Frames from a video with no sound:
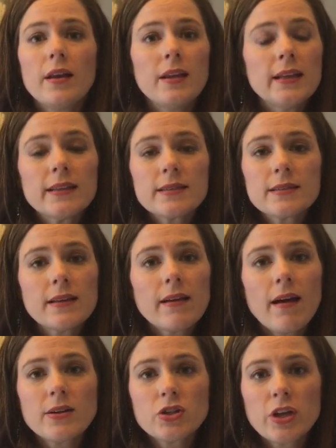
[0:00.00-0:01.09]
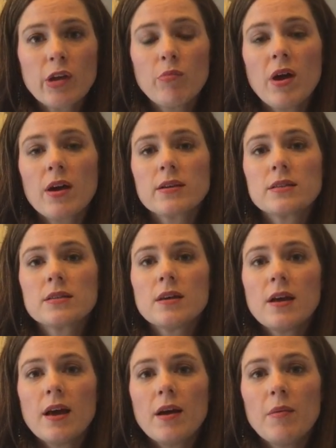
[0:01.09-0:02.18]
needlessly got chickenpox,
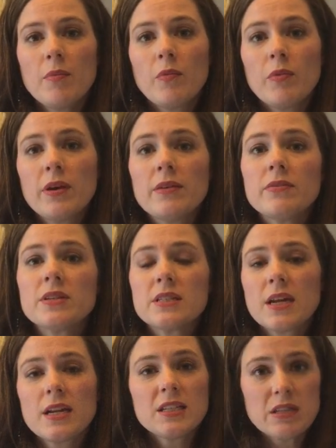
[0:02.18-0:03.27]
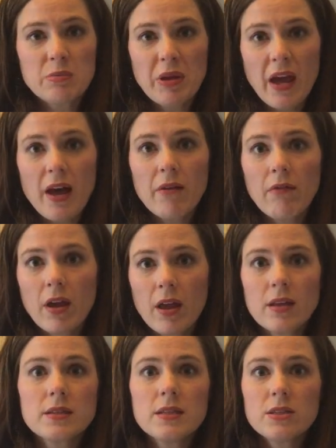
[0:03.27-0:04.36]
we've decided to speak out
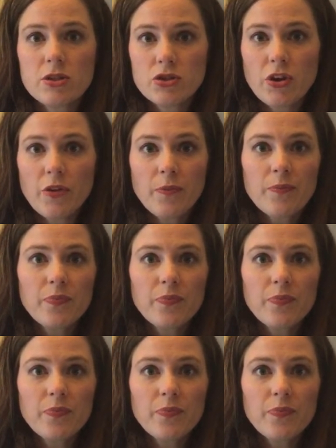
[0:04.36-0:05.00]
against this issue.